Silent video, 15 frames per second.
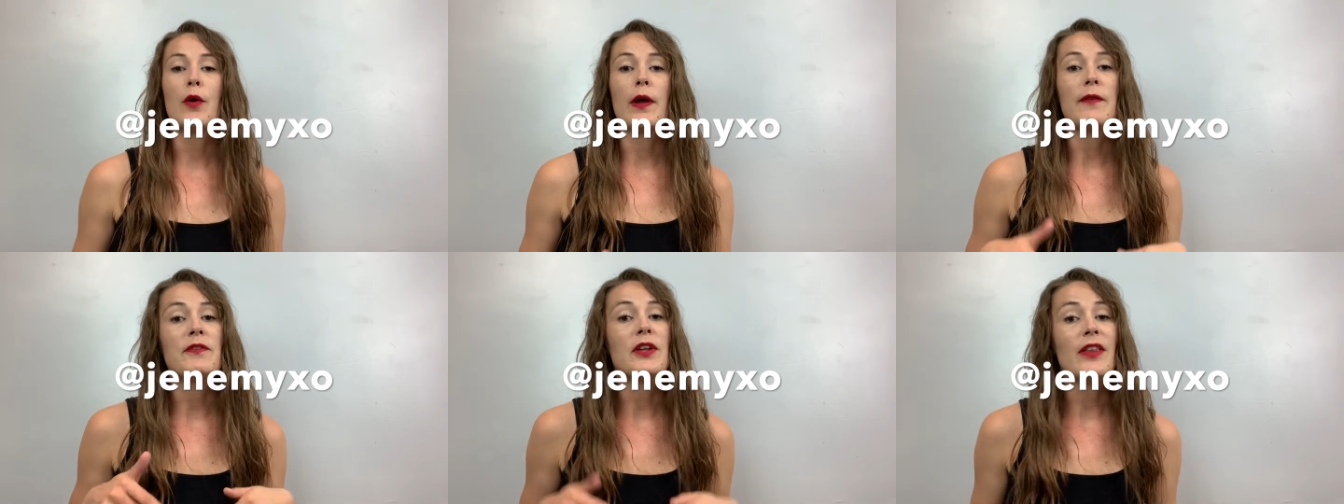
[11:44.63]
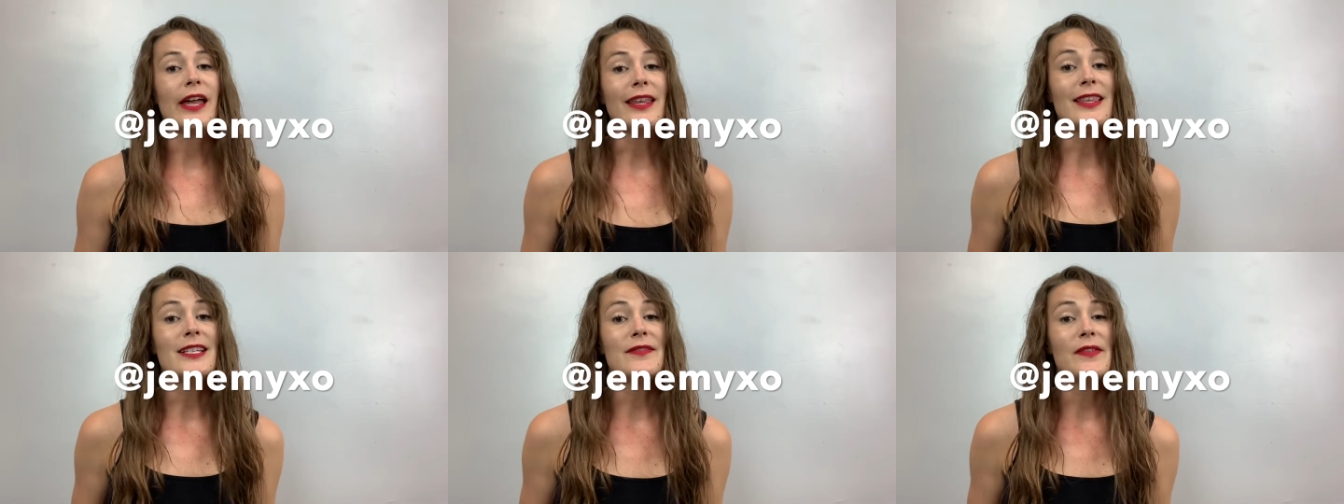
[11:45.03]
If you
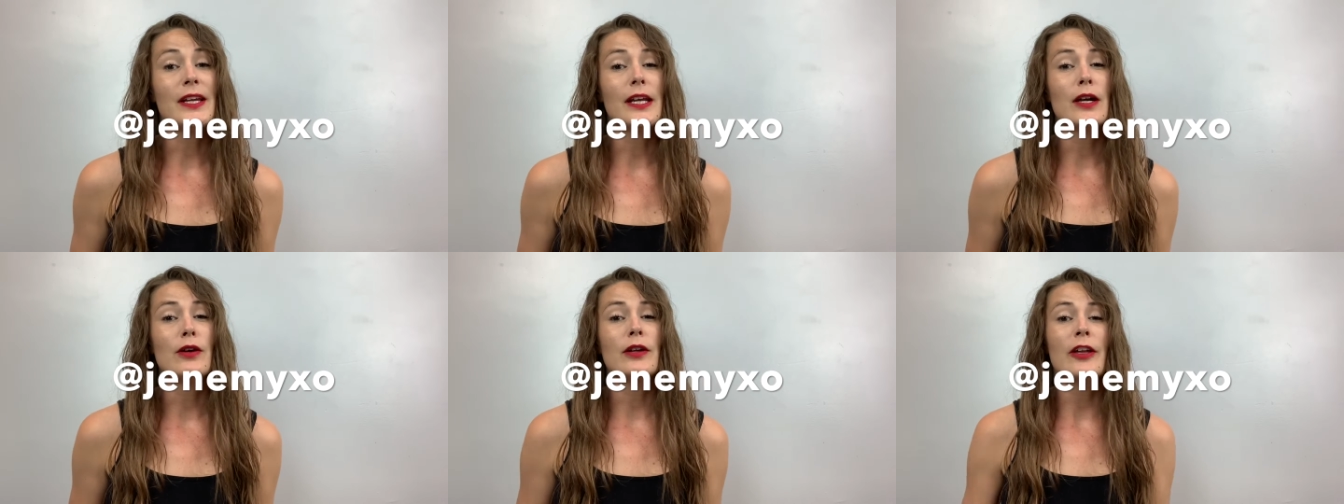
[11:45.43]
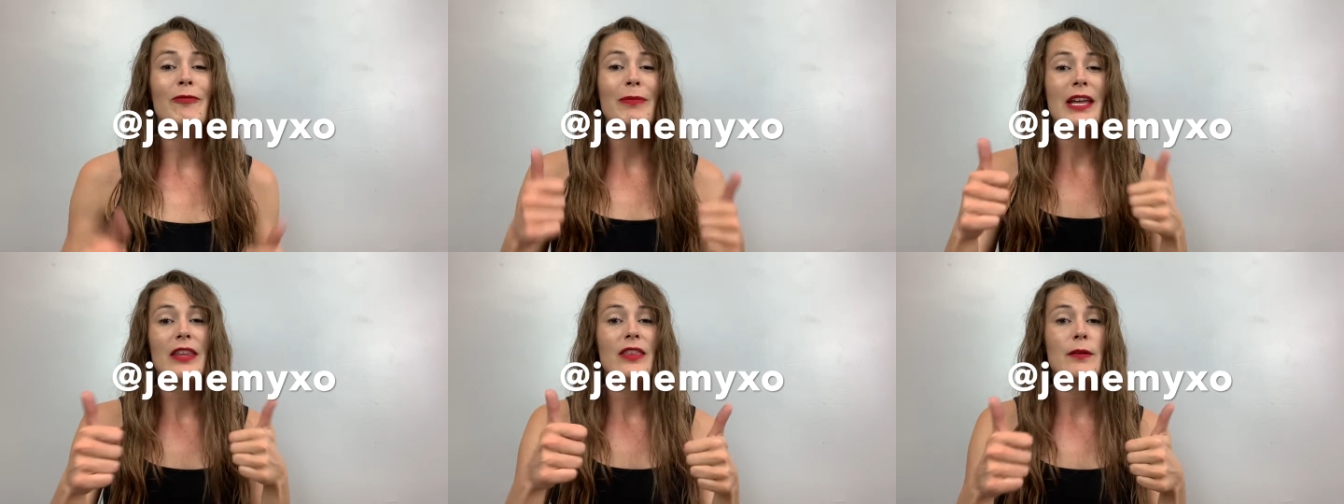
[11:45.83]
like this video, give
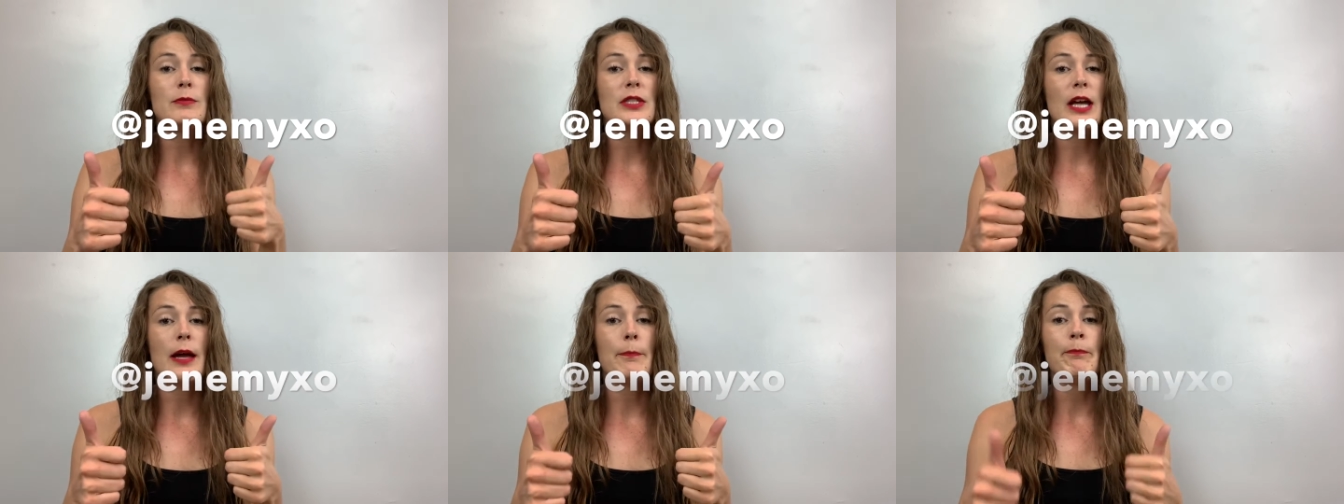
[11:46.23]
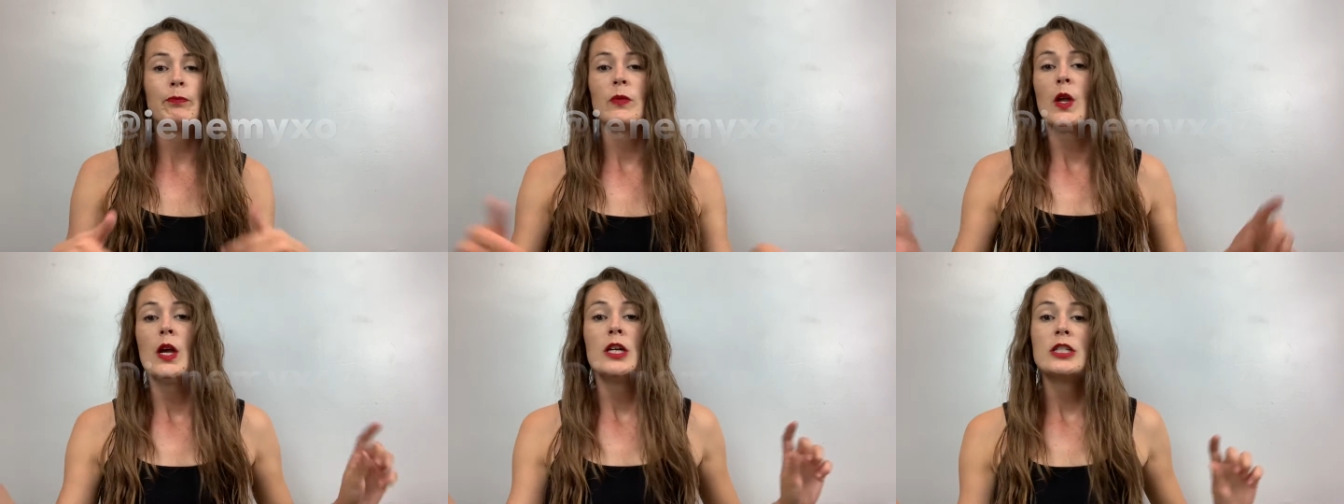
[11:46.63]
me a thumbs up.
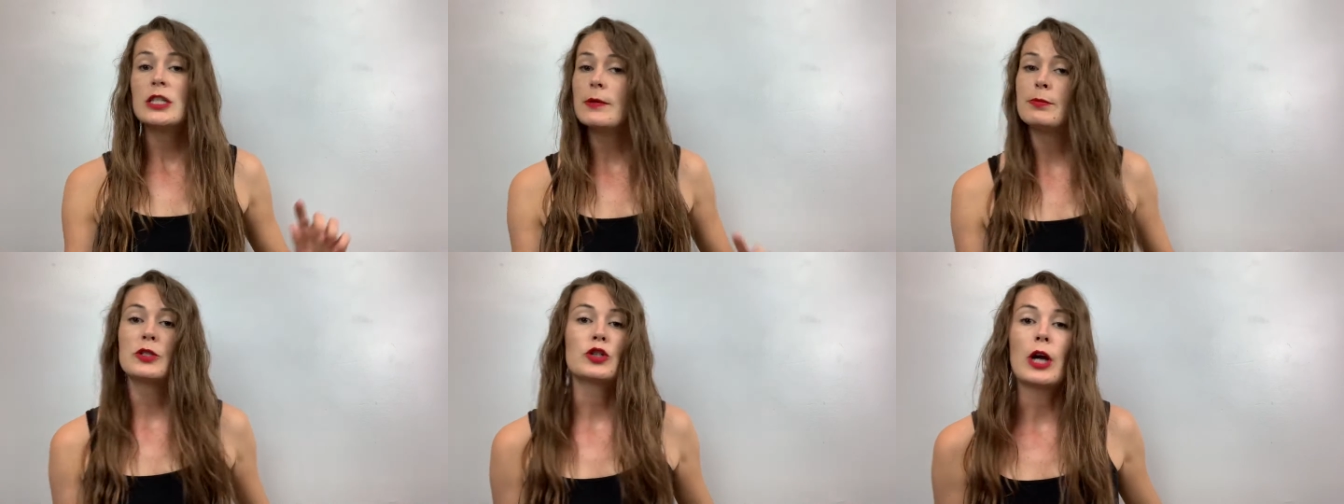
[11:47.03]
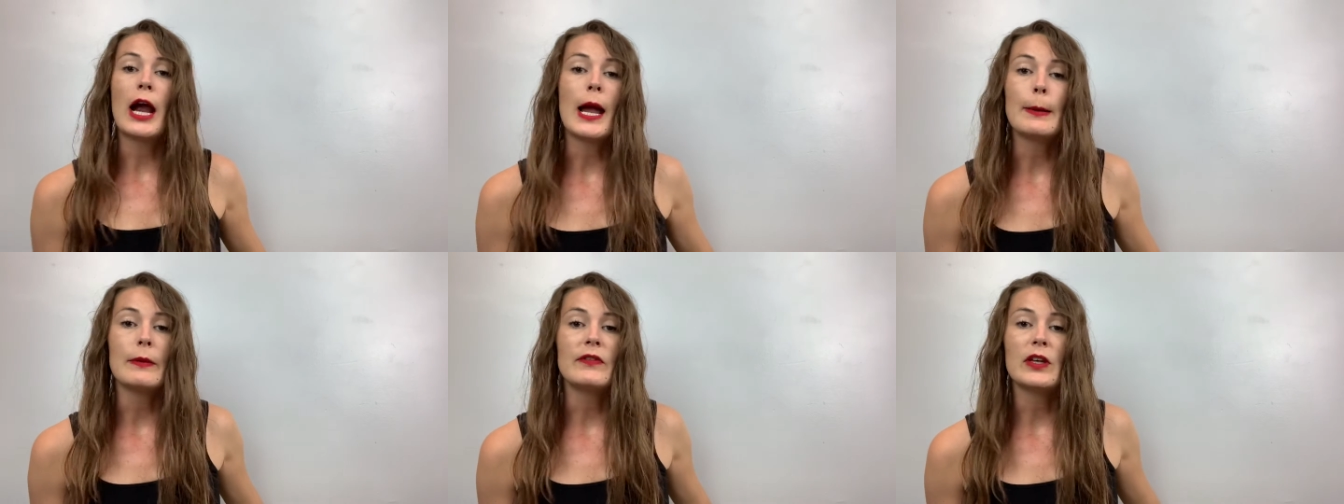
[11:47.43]

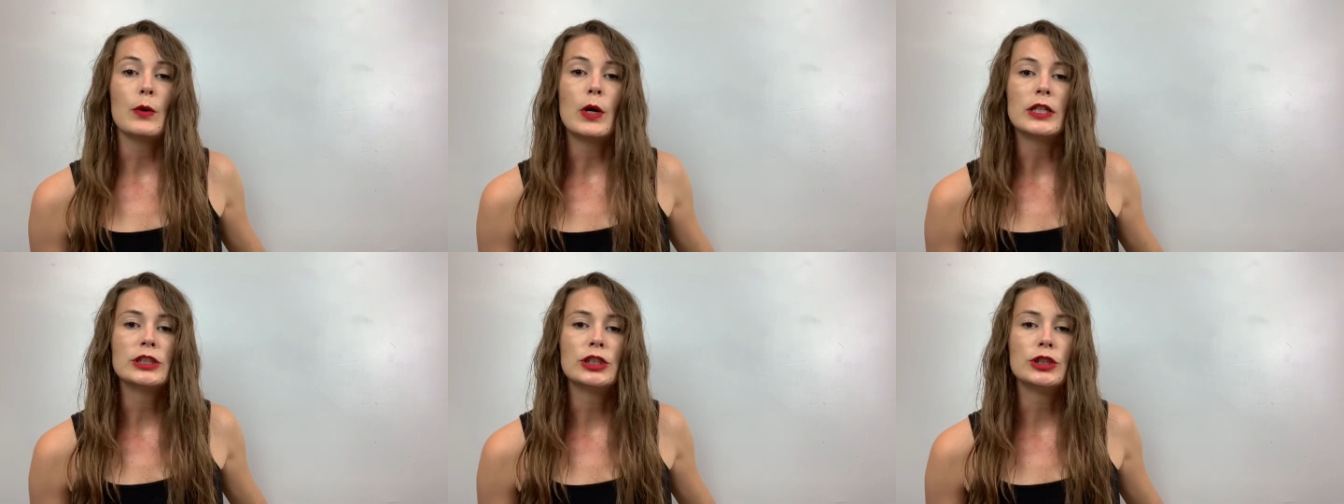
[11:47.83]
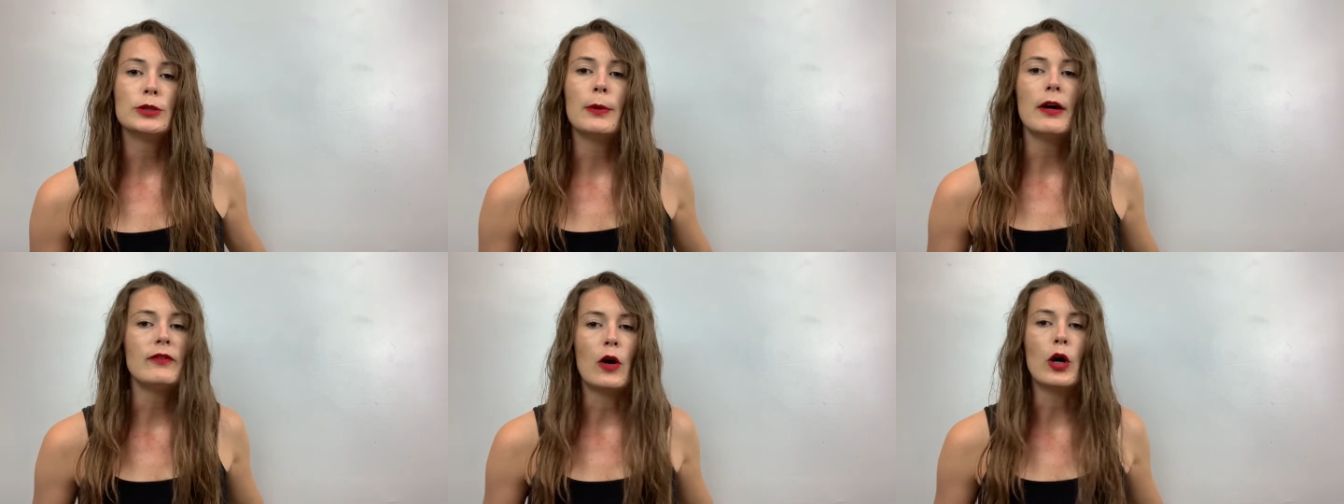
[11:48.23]
Subscribe if you want to
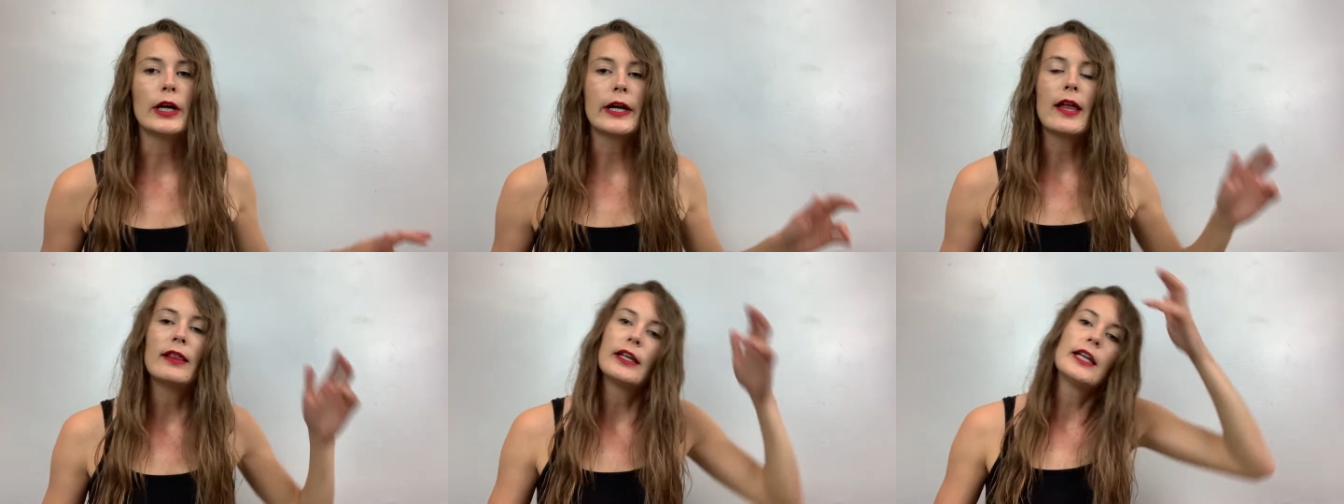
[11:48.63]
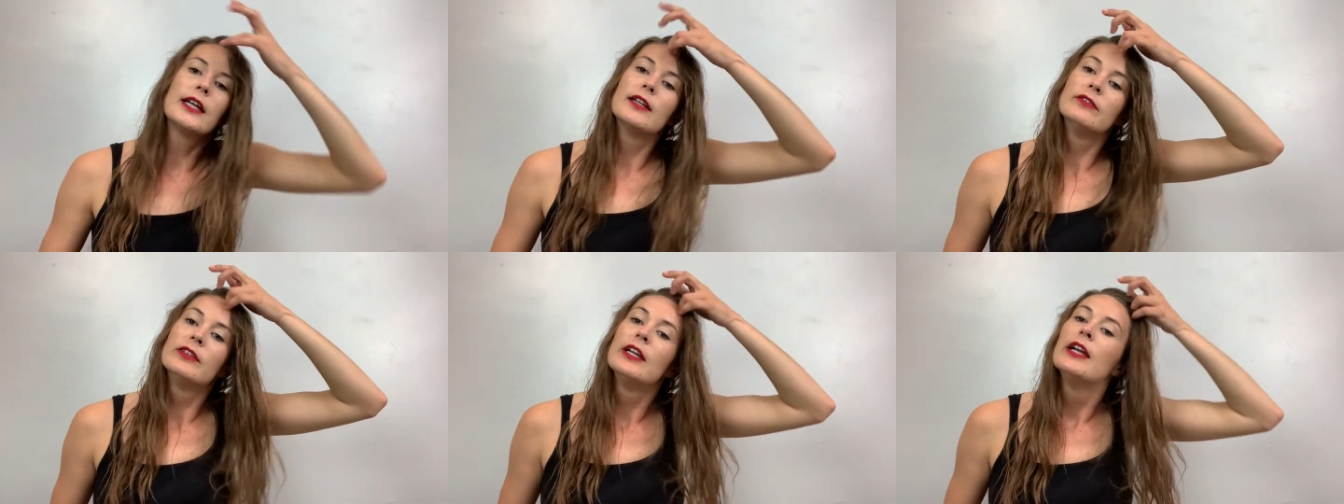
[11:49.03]
before you
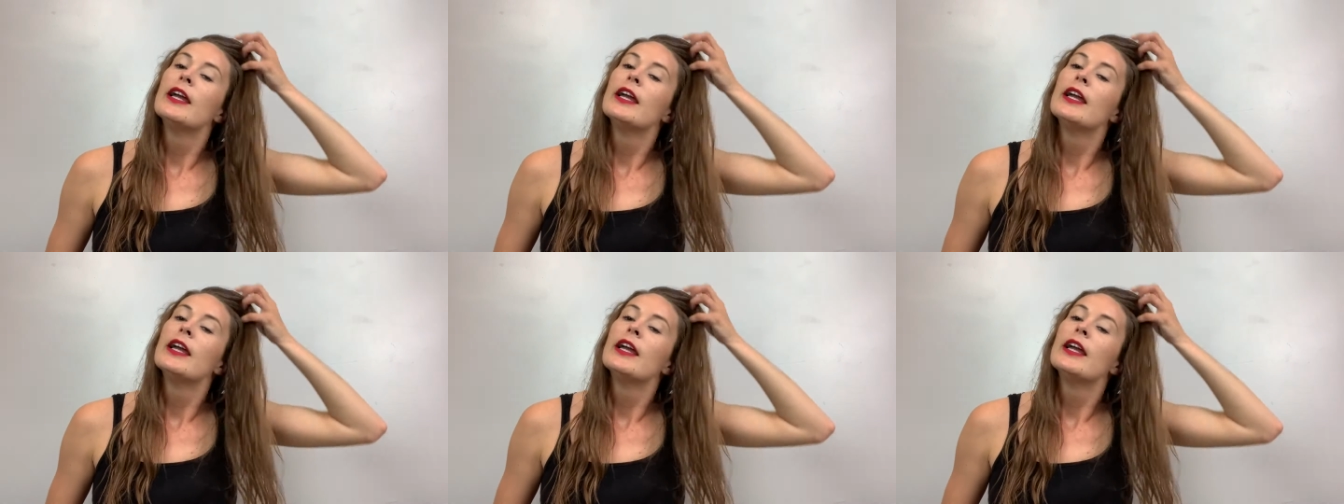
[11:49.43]
leave.